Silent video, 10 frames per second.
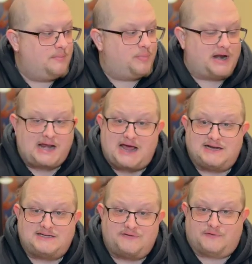but it
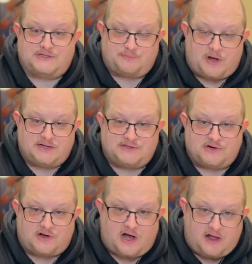had a different
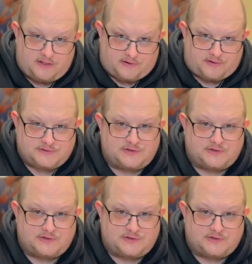sponsor color.